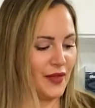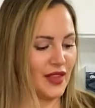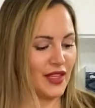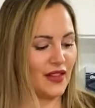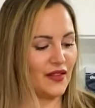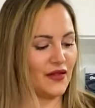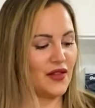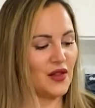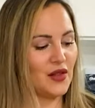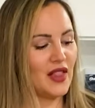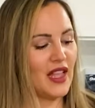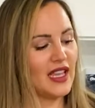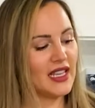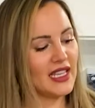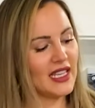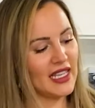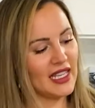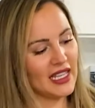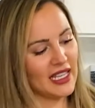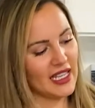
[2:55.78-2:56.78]
If you like
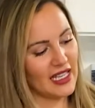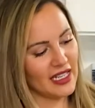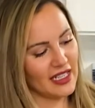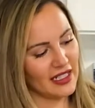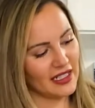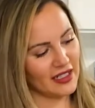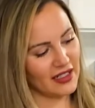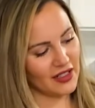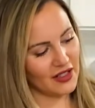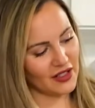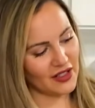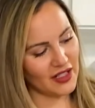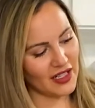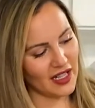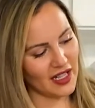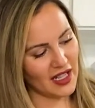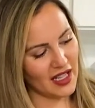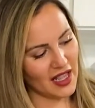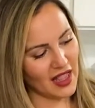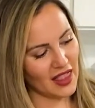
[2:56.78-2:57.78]
heat, you're gonna
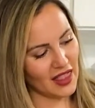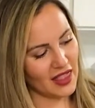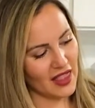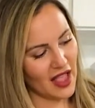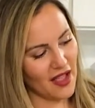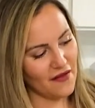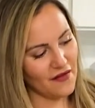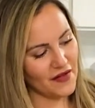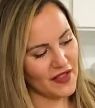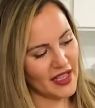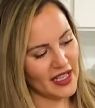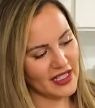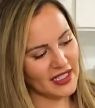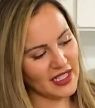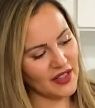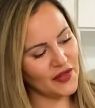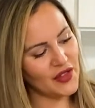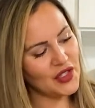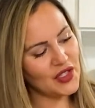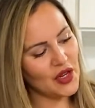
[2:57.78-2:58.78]
love this.
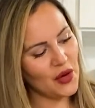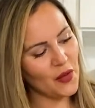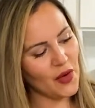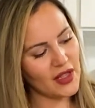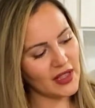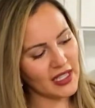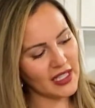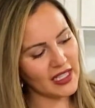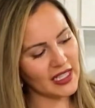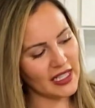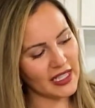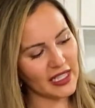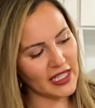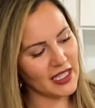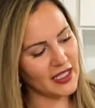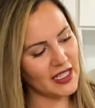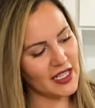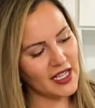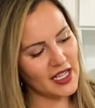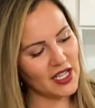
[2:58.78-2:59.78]
If you don't want the
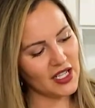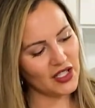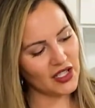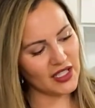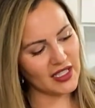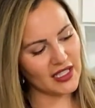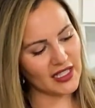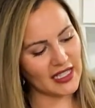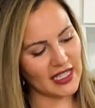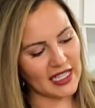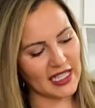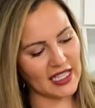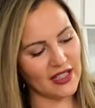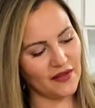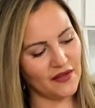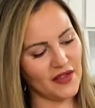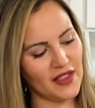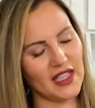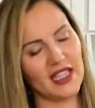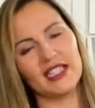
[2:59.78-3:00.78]
heat, just leave
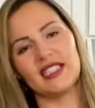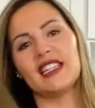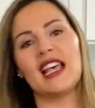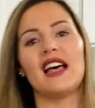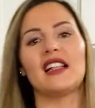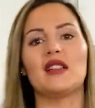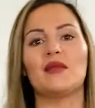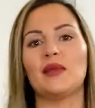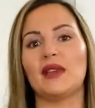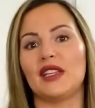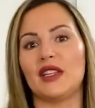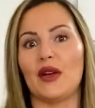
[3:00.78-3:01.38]
this jalapeno